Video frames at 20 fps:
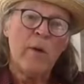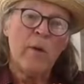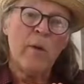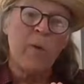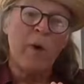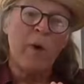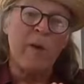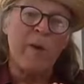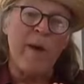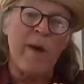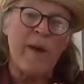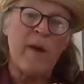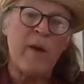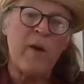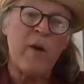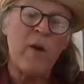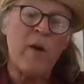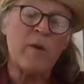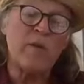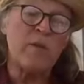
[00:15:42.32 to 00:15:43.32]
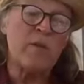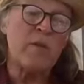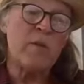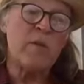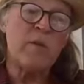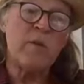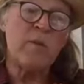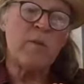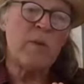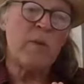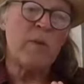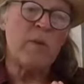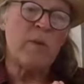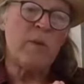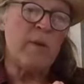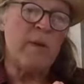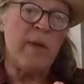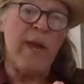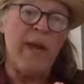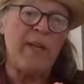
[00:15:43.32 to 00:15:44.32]
one of my heroes,
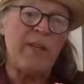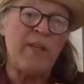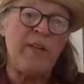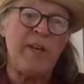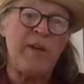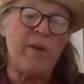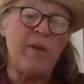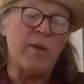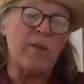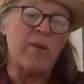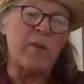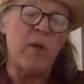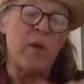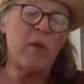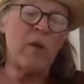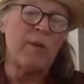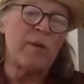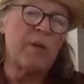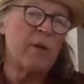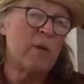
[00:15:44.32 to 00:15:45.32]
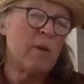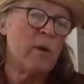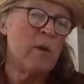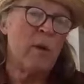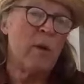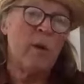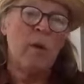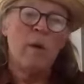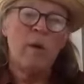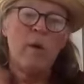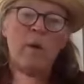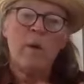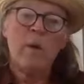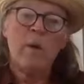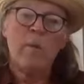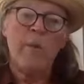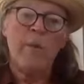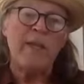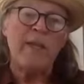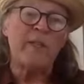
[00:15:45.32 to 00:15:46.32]
18 years old,
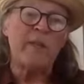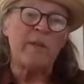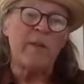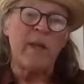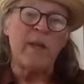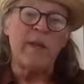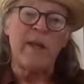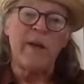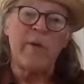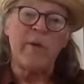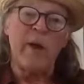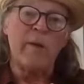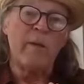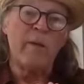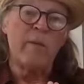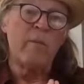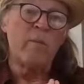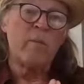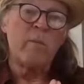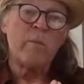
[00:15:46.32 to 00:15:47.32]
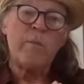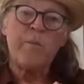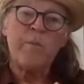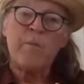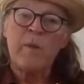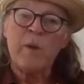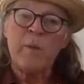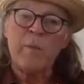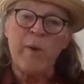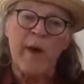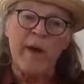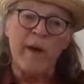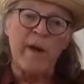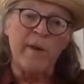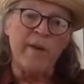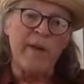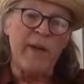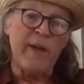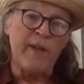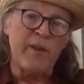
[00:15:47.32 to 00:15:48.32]
basically illiterate, but
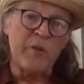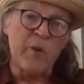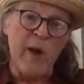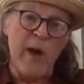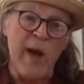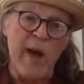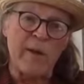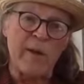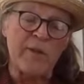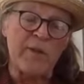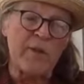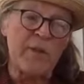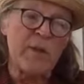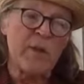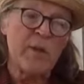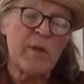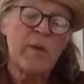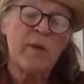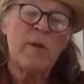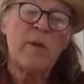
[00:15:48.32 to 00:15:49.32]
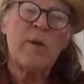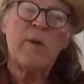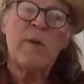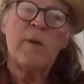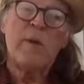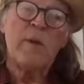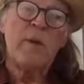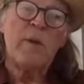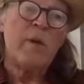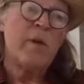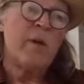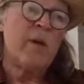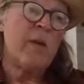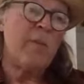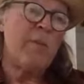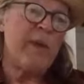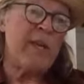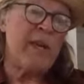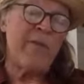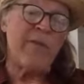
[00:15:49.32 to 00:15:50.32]
in trance,
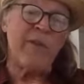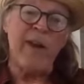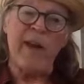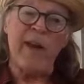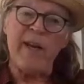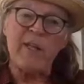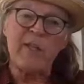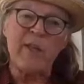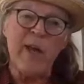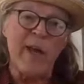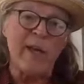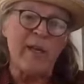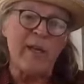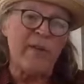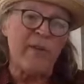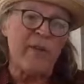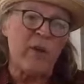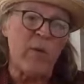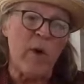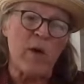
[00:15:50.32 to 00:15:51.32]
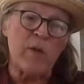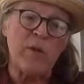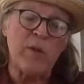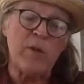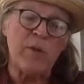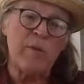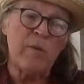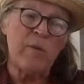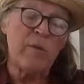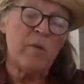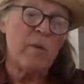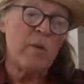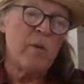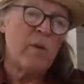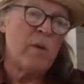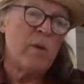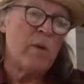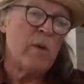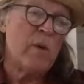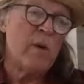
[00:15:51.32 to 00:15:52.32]
could be given any scientific question,
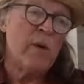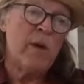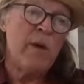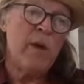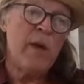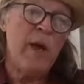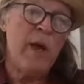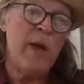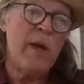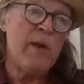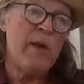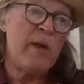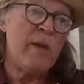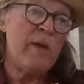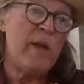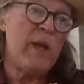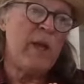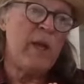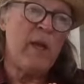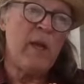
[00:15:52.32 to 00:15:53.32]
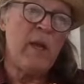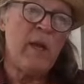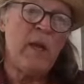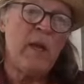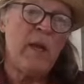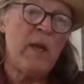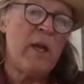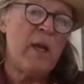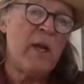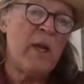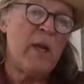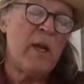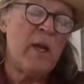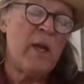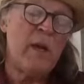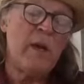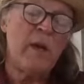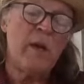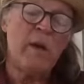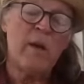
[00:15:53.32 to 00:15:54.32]
and the
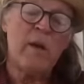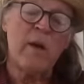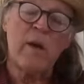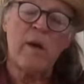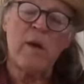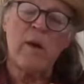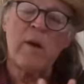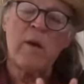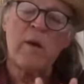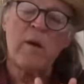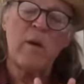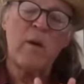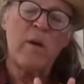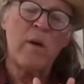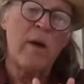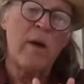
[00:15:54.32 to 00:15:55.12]
her